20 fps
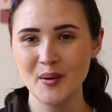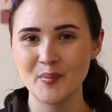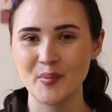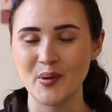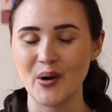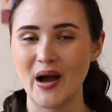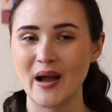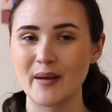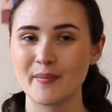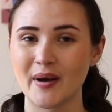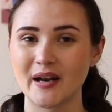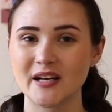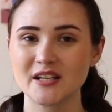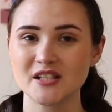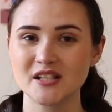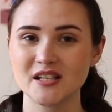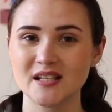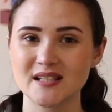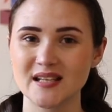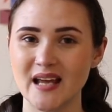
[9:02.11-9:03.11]
But I
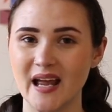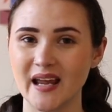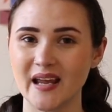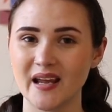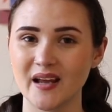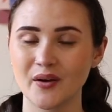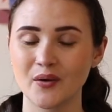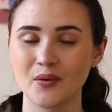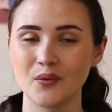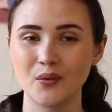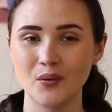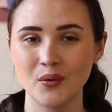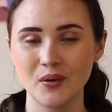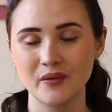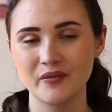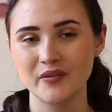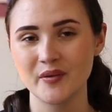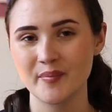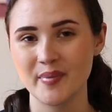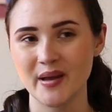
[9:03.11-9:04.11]
managed to take all
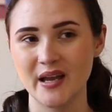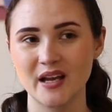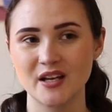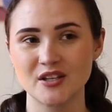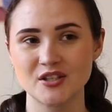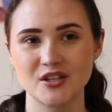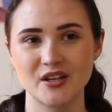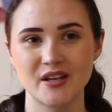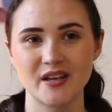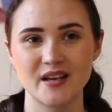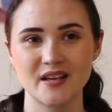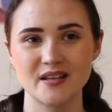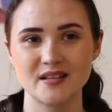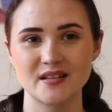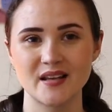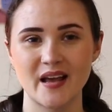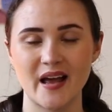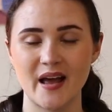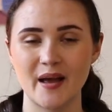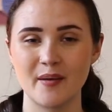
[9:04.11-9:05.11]
of the
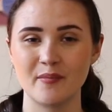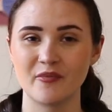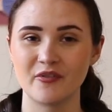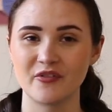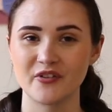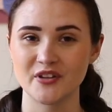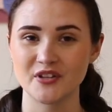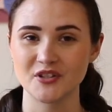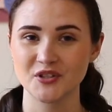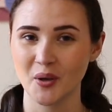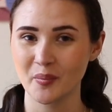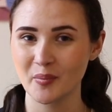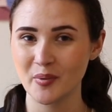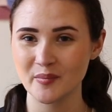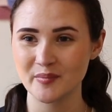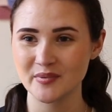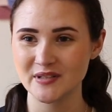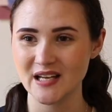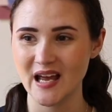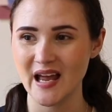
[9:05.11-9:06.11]
pictures for the shop
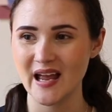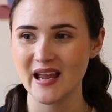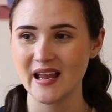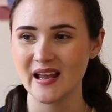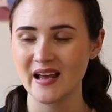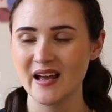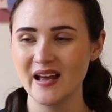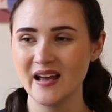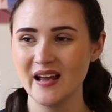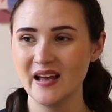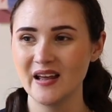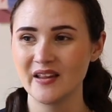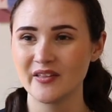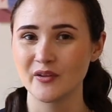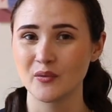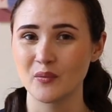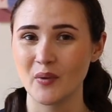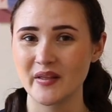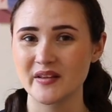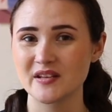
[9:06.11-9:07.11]
update.
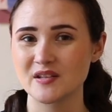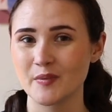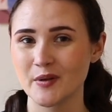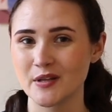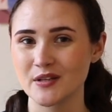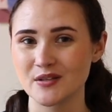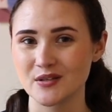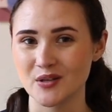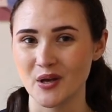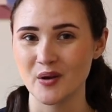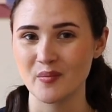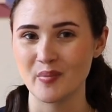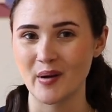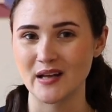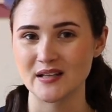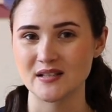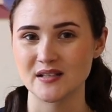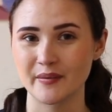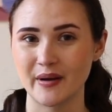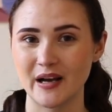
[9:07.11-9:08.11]
The weather's been so
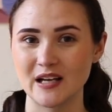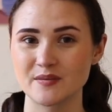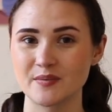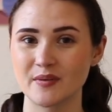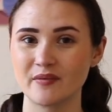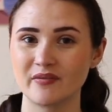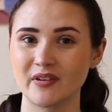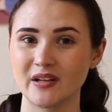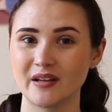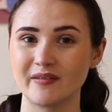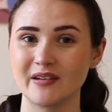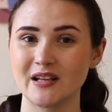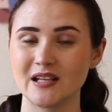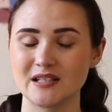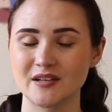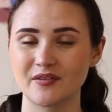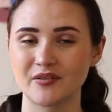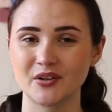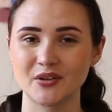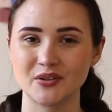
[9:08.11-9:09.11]
bad, so it has been really
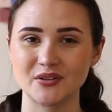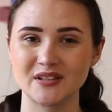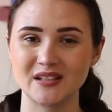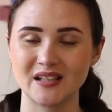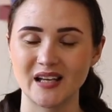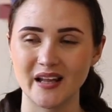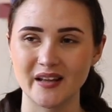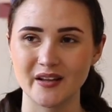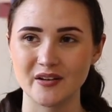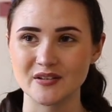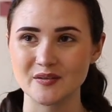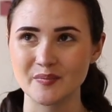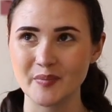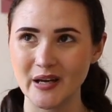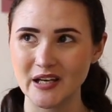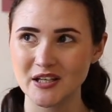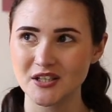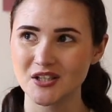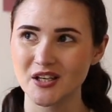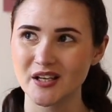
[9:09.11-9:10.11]
difficult to get those
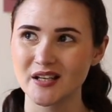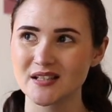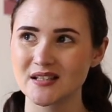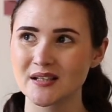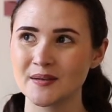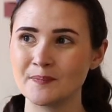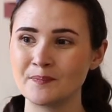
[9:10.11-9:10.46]
pictures.